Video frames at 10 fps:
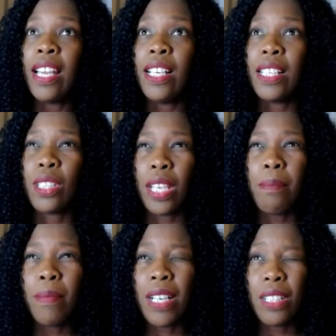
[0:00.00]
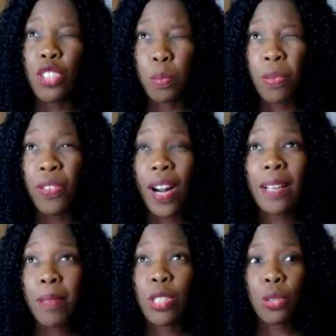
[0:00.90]
is just before I had
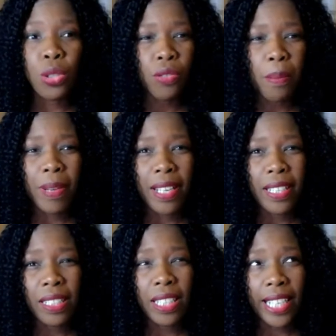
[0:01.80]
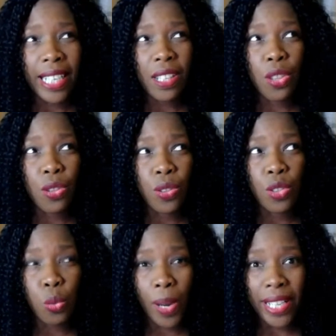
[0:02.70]
my daughter in my late
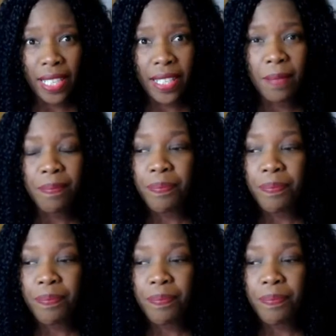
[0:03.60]
20s,